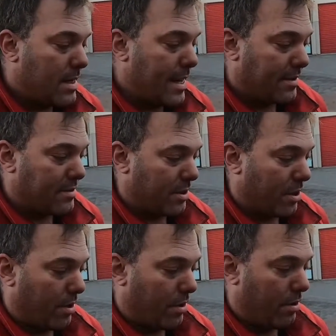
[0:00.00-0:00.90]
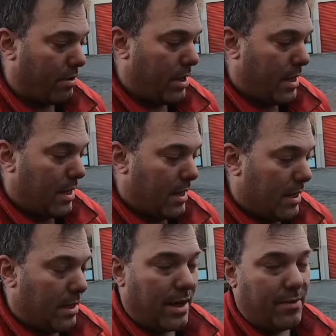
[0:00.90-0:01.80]
Yeah, so
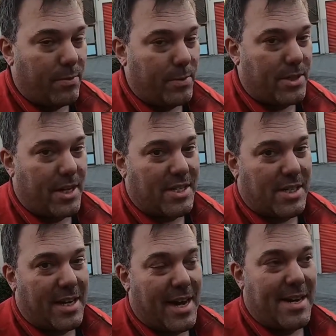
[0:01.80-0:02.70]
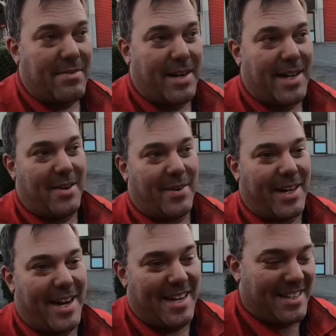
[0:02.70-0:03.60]
life will be changing again around here,
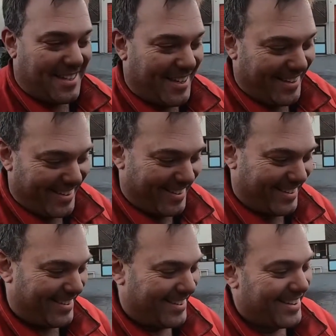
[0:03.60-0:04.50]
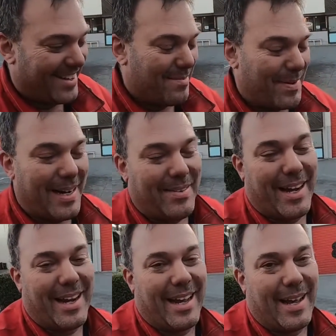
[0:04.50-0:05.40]
I guess. But
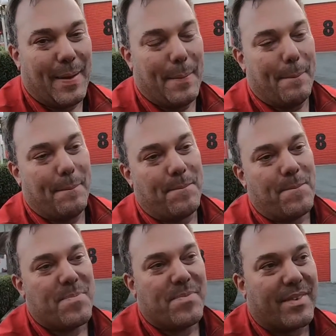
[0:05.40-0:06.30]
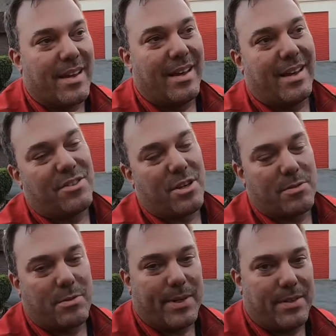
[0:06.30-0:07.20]
anyway, in
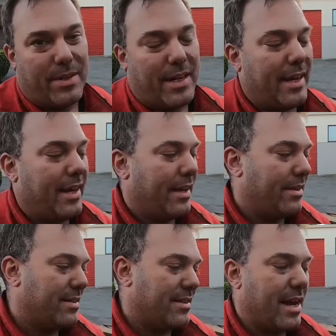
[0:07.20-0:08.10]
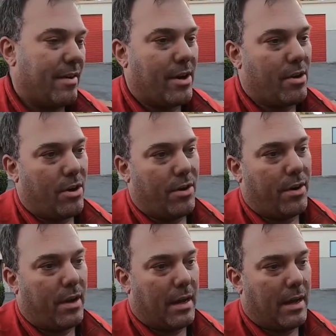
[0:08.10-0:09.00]
terms of what we do here, things are carrying
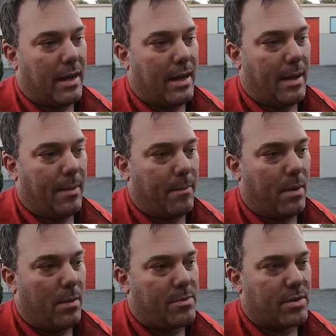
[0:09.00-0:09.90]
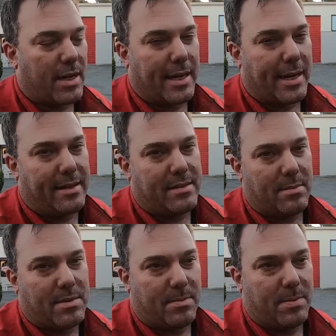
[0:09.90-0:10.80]
on. I'm struggling getting some